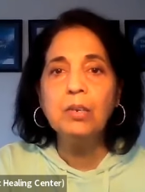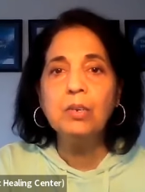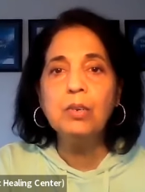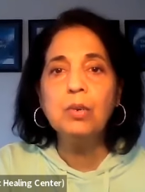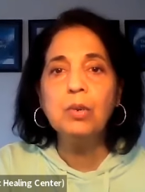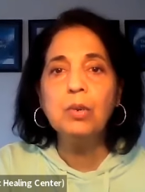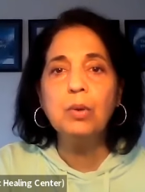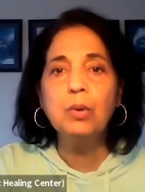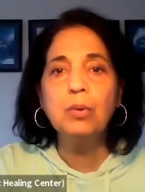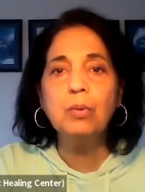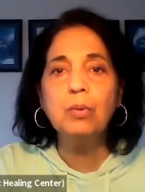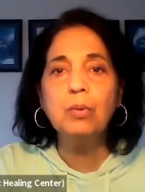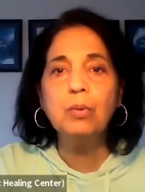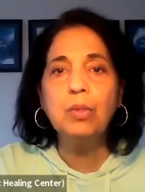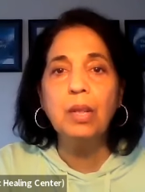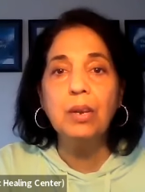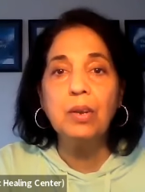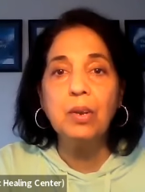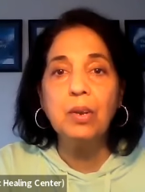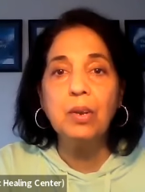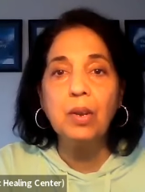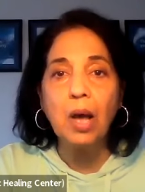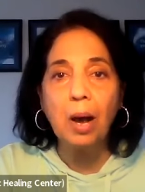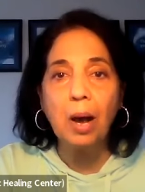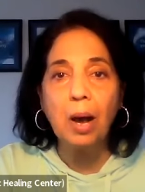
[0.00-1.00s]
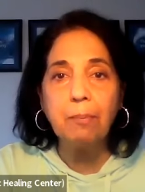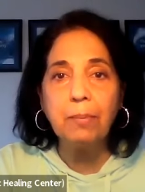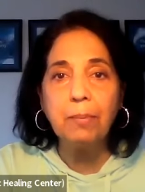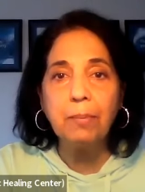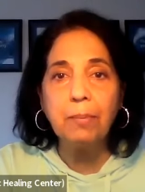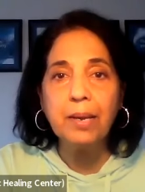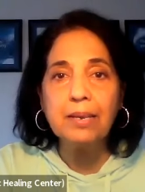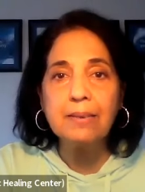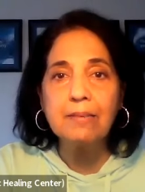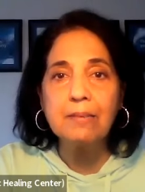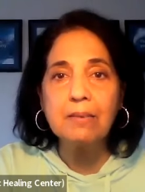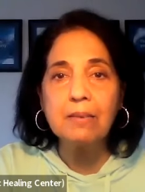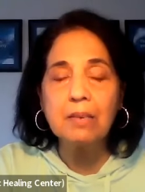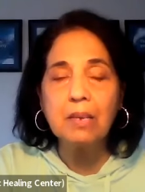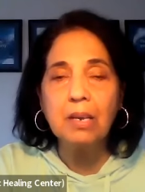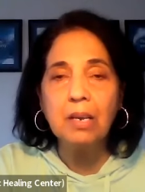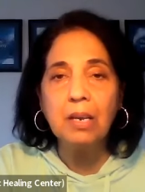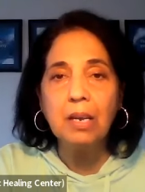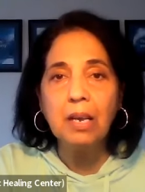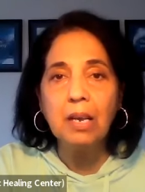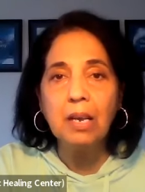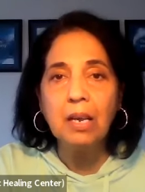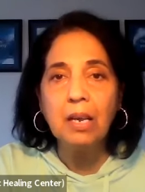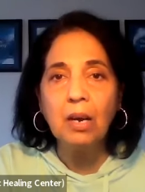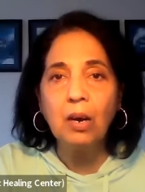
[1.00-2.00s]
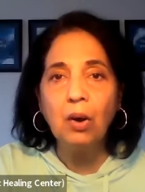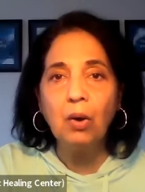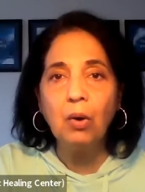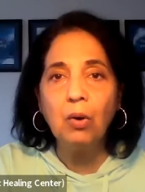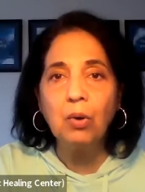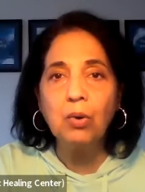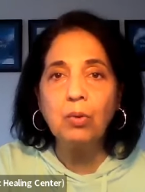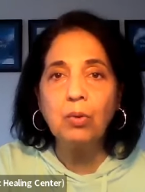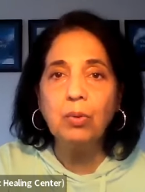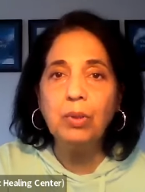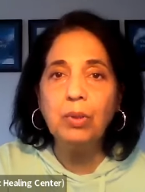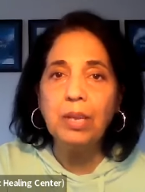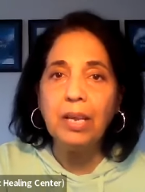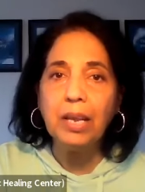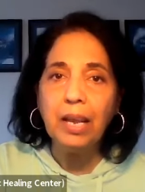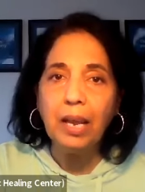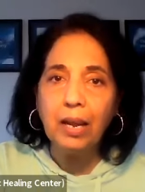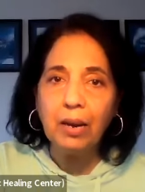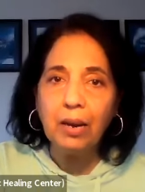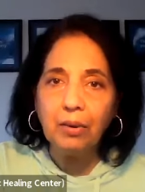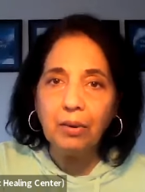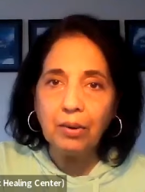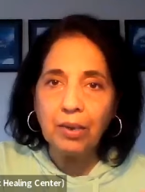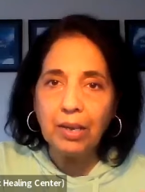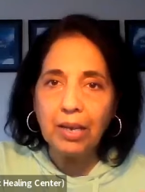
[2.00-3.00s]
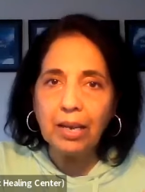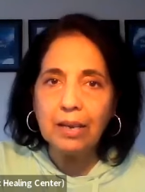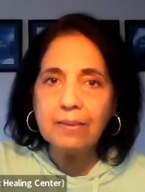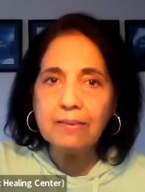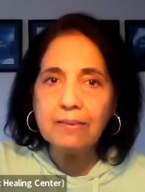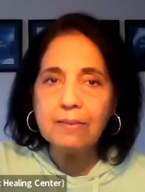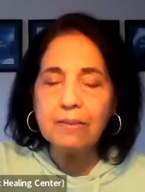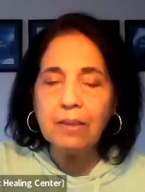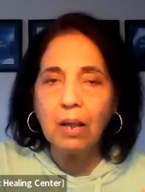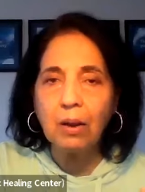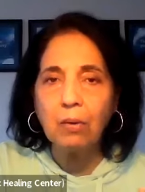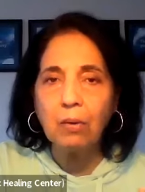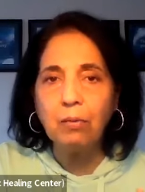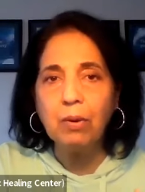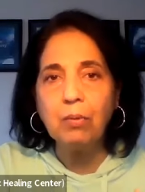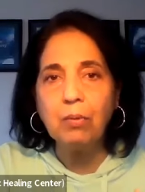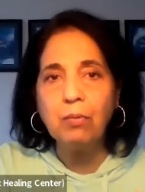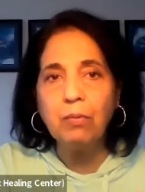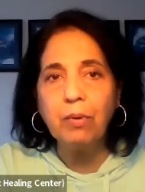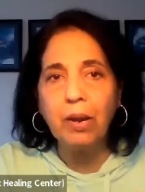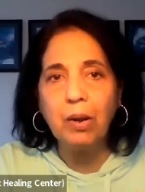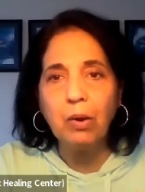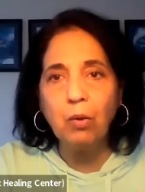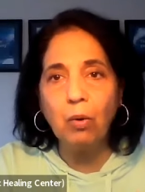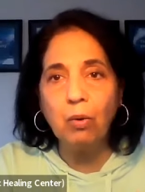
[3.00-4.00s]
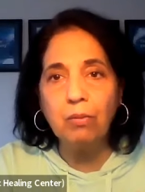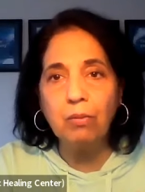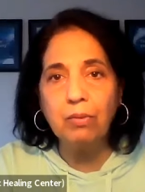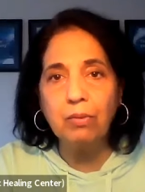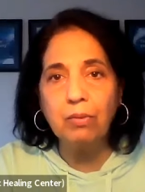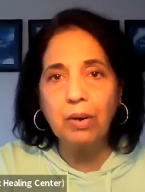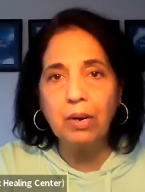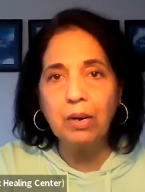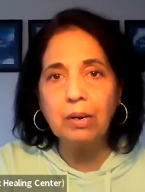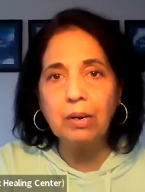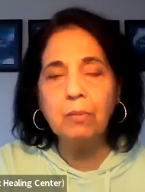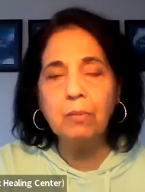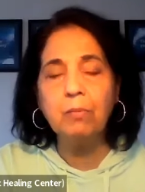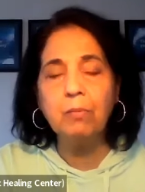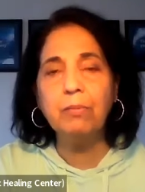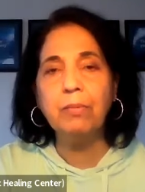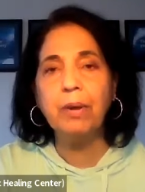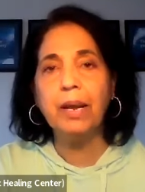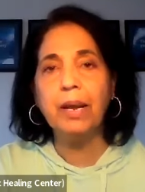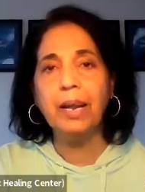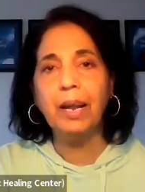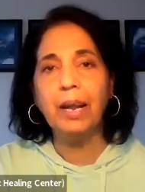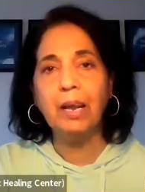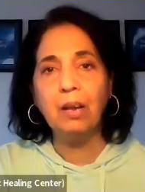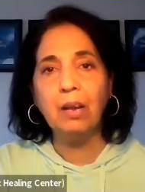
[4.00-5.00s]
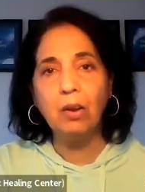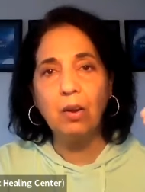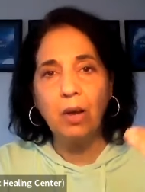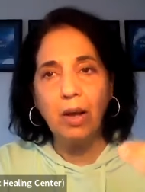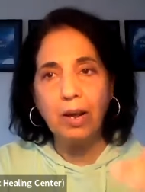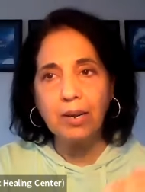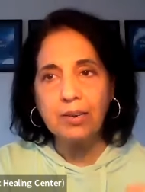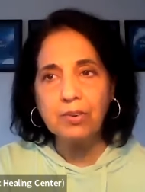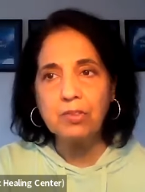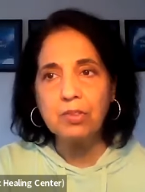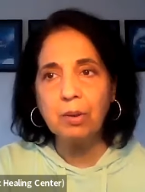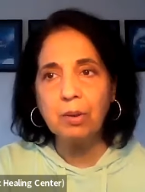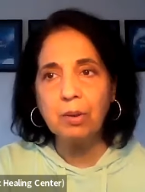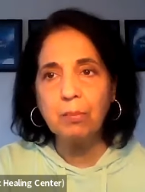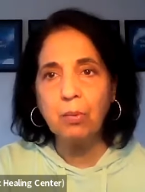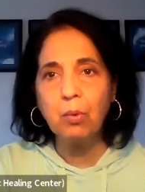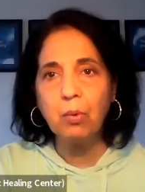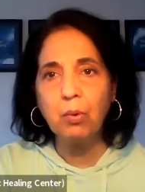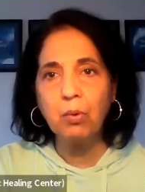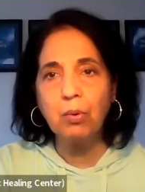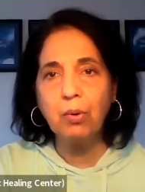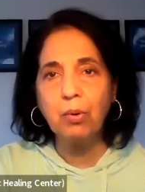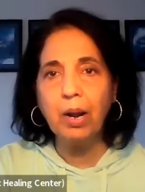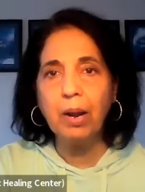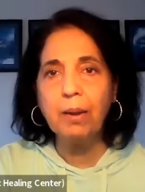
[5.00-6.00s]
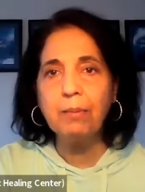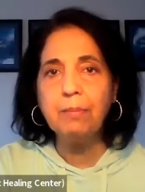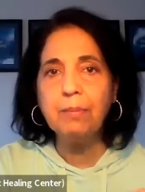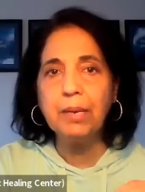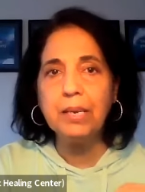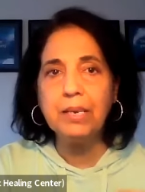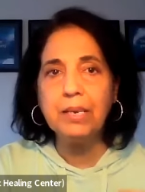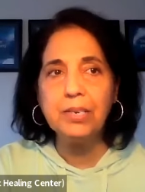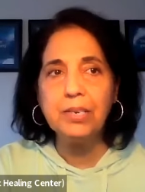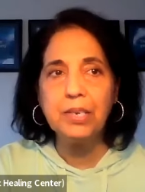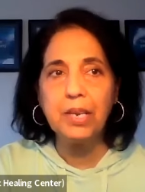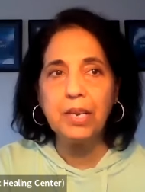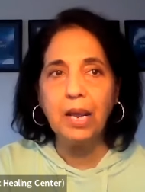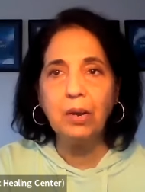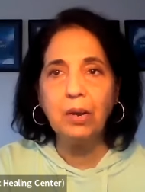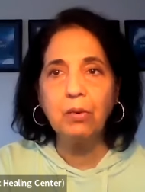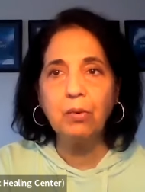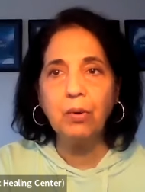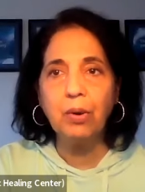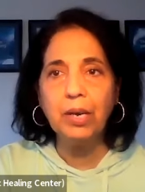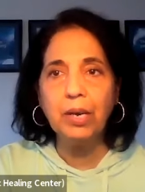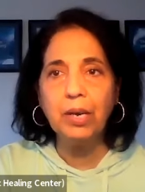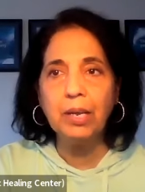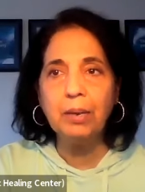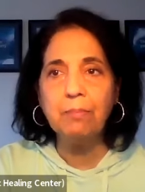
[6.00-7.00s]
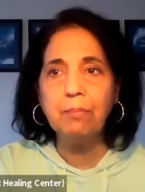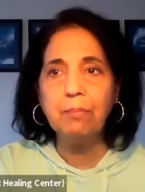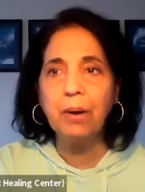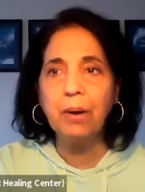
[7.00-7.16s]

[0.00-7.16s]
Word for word: to the topics or to the areas that we went over when I launched the program in January,